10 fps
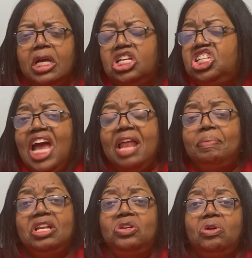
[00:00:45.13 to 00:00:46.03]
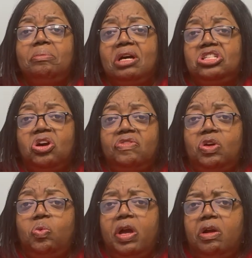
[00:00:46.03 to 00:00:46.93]
She hadn't been doing much over
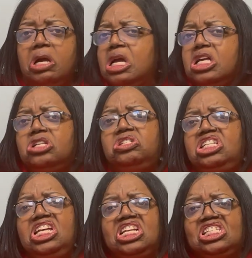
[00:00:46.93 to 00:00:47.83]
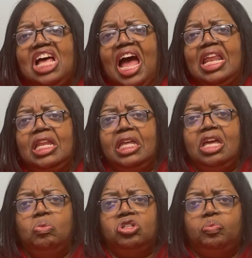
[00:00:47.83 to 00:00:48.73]
the winter, so she decided
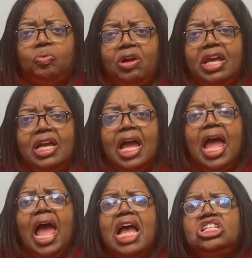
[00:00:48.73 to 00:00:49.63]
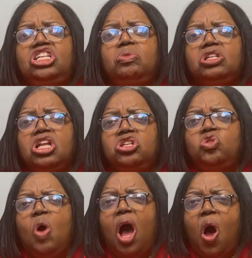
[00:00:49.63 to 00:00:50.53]
it was spring and she was going to
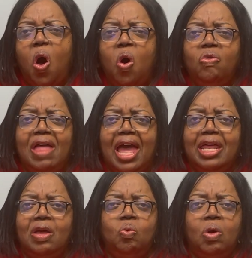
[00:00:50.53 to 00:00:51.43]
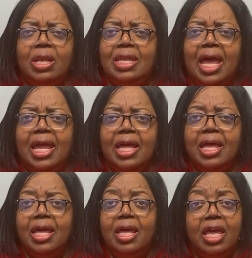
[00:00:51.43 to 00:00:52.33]
do all that in one day.
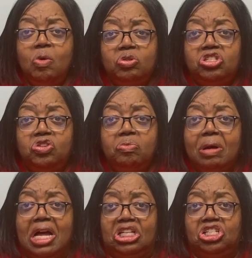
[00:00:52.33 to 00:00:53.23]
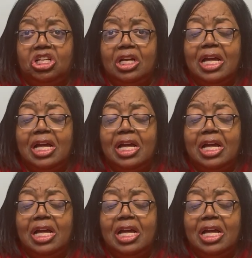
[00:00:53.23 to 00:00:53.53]
It was too much.